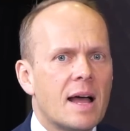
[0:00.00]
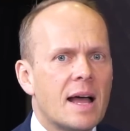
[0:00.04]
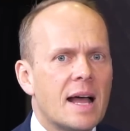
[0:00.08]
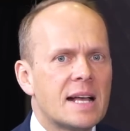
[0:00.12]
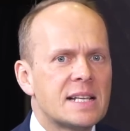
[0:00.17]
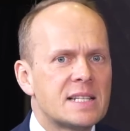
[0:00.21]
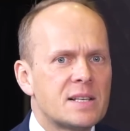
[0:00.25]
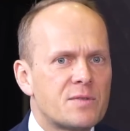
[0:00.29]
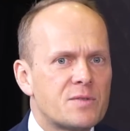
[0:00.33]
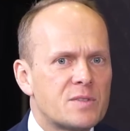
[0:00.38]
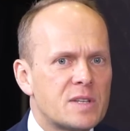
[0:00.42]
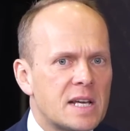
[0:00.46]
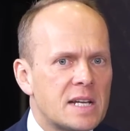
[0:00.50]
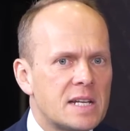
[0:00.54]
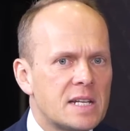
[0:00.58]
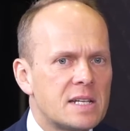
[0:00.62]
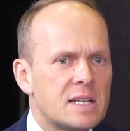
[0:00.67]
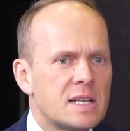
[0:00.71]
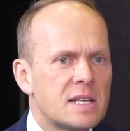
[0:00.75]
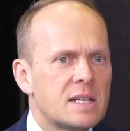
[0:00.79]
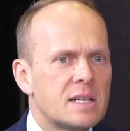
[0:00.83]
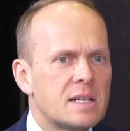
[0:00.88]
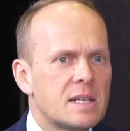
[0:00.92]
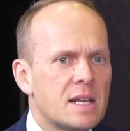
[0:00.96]
As I've said,
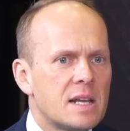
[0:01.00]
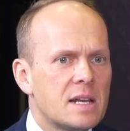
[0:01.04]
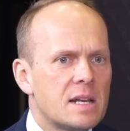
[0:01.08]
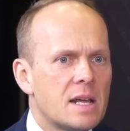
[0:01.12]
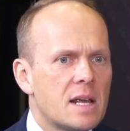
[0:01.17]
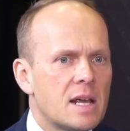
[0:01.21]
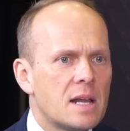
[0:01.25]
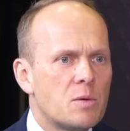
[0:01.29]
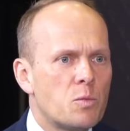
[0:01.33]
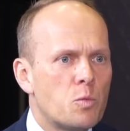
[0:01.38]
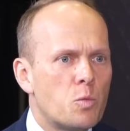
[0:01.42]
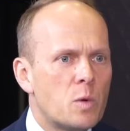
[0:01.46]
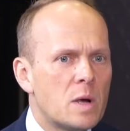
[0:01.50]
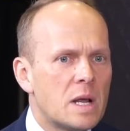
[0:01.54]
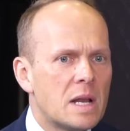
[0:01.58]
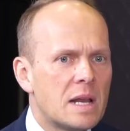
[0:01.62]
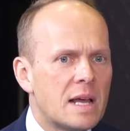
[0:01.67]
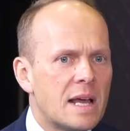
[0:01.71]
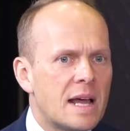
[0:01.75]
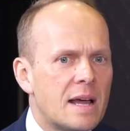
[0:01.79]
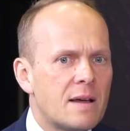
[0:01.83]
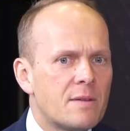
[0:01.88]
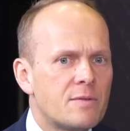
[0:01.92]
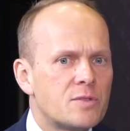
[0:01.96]
it will
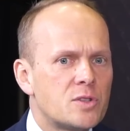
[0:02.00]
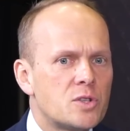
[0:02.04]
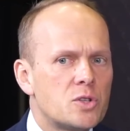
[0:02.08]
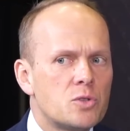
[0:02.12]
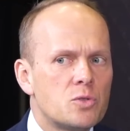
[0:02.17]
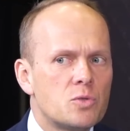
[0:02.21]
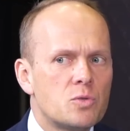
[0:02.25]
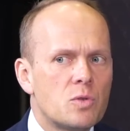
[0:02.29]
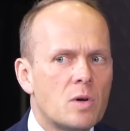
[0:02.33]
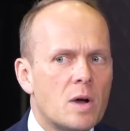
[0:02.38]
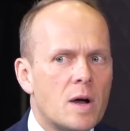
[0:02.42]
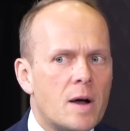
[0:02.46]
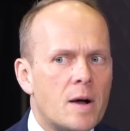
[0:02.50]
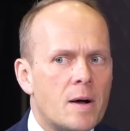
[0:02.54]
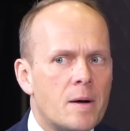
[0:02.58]
have to.